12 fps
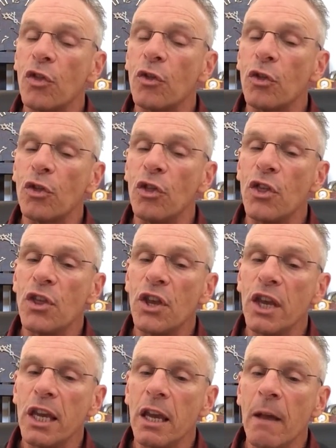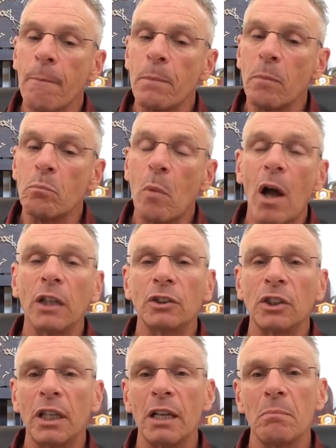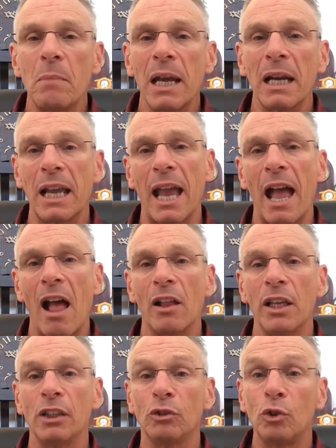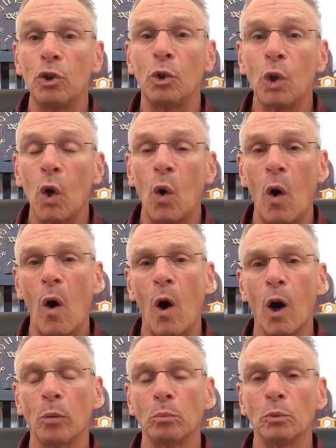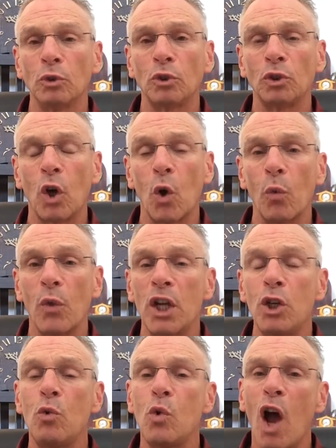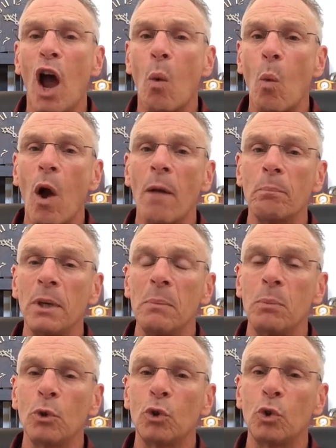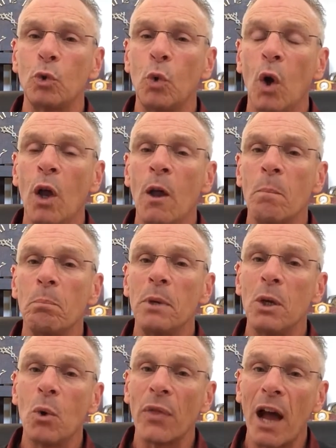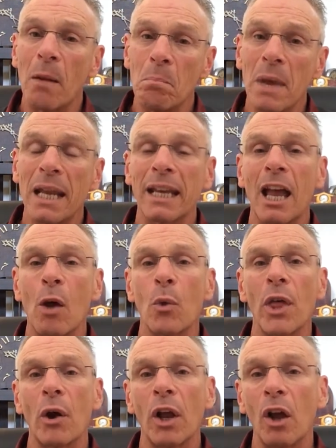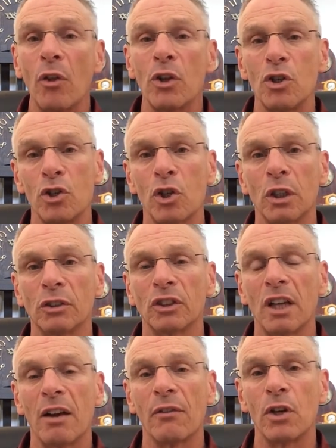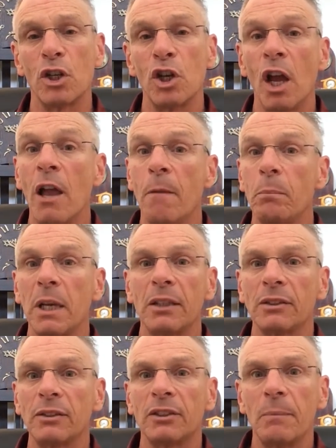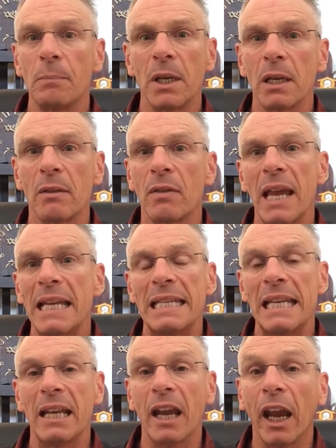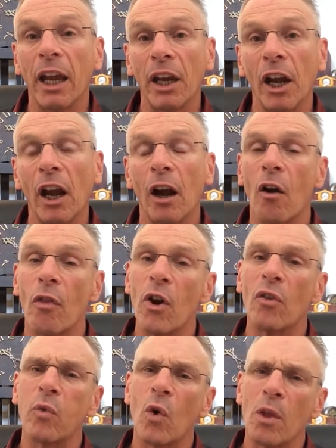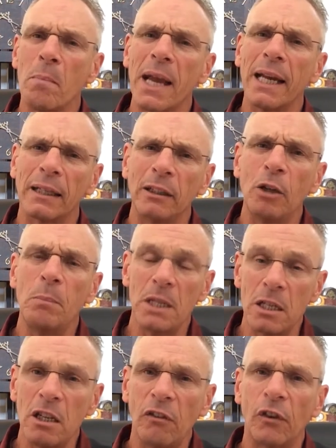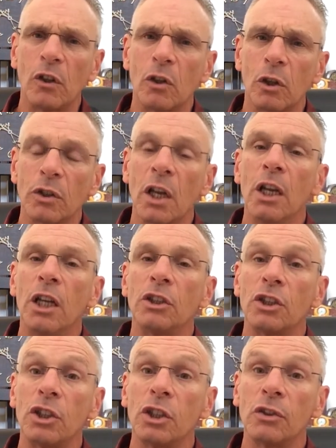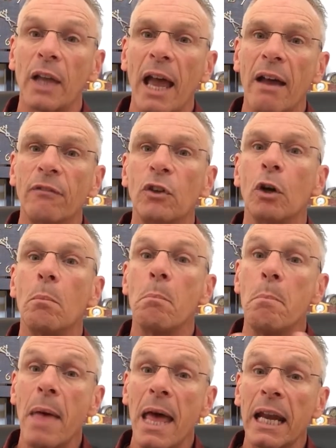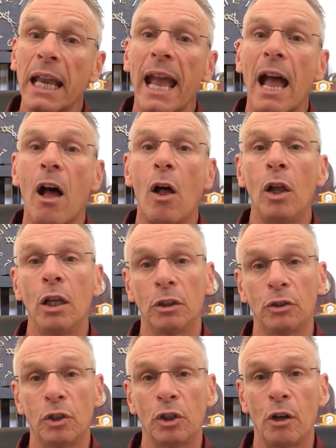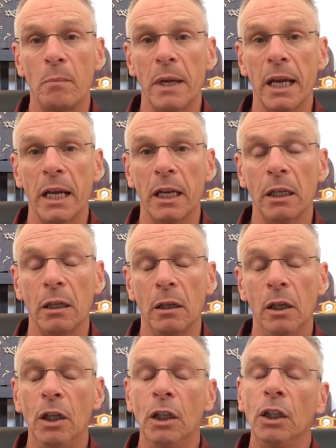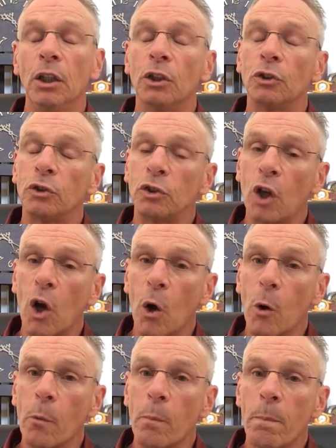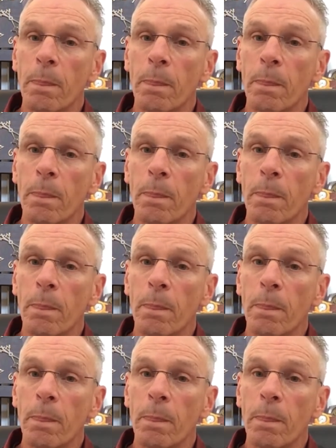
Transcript: the mantra at Medi-Cal is do no harm. So they do not want people to be without Medi-Cal, without health insurance coverage because of something they did in error. Therefore, they make it a little bit difficult to just have your Medi-Cal terminated. So